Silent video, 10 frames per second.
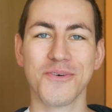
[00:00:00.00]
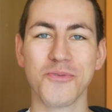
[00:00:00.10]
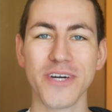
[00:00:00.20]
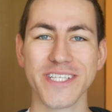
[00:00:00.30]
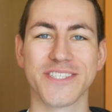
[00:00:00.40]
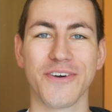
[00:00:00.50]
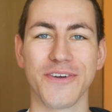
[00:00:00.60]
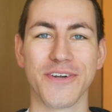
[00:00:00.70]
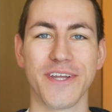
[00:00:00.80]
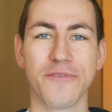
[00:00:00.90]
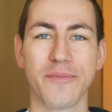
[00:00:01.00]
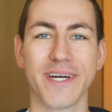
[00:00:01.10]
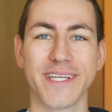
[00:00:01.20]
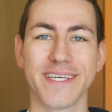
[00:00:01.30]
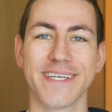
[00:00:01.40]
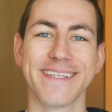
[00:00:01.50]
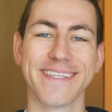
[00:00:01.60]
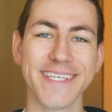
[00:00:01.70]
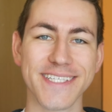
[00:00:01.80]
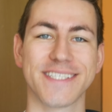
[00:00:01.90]
What is going on, everybody?
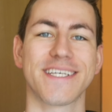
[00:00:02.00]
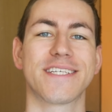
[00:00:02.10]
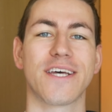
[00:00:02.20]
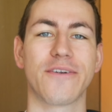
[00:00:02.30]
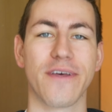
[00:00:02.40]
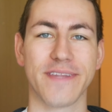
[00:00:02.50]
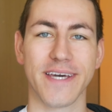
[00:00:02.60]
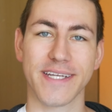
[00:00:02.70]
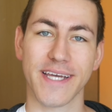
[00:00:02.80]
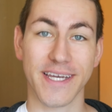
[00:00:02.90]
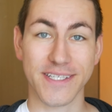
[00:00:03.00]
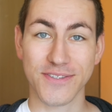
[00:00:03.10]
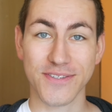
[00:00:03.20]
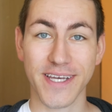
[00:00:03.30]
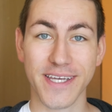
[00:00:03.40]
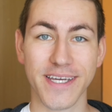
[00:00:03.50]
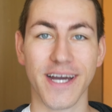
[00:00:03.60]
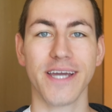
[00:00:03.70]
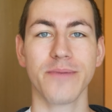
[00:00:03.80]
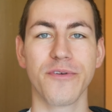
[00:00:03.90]
This is Yes, I Read That, and today
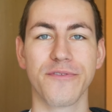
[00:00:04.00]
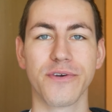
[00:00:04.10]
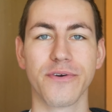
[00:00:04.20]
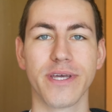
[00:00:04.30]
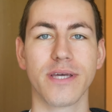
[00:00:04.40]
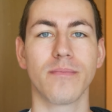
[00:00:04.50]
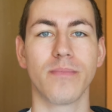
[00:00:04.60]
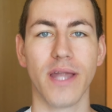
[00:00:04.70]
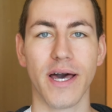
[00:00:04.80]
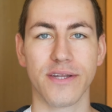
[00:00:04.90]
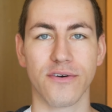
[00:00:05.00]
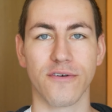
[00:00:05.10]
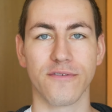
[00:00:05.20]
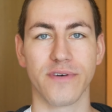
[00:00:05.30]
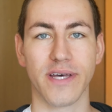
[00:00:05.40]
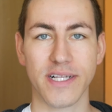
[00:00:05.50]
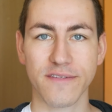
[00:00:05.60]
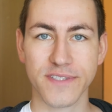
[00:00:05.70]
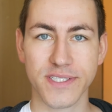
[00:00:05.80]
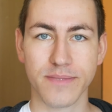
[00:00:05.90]
I am reviewing Blood of
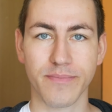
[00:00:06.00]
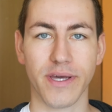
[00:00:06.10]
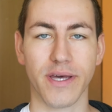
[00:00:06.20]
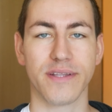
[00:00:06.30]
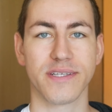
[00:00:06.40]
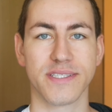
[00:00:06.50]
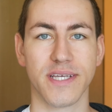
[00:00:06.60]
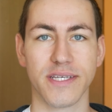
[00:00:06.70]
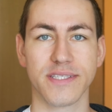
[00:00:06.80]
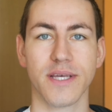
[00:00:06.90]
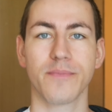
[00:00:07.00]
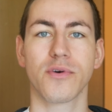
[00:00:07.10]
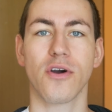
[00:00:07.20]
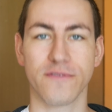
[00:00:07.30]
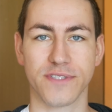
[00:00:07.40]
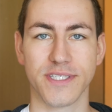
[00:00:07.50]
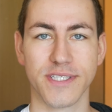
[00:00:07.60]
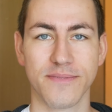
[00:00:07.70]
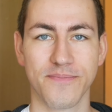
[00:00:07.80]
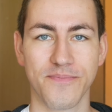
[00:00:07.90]
Elves by Andrzej Zapkowski.